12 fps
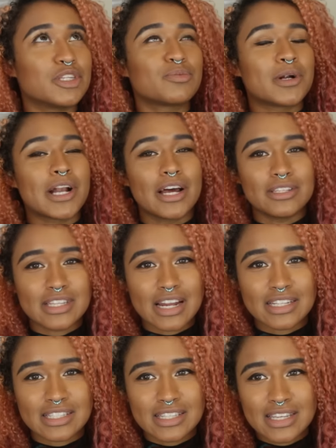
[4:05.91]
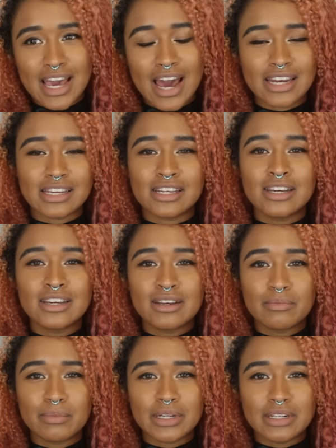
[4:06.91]
mispronounce that as Catty,
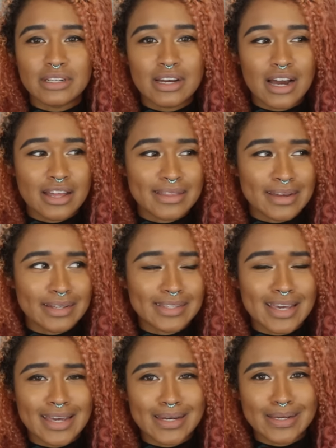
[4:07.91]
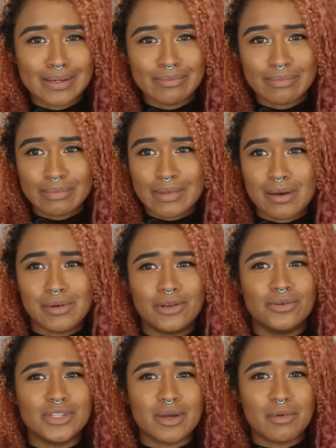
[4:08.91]
but I think it's Caty. I mean,
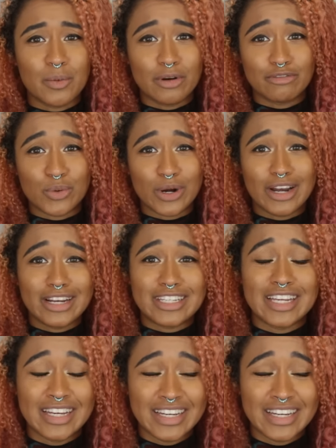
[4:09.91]
don't take my word for it.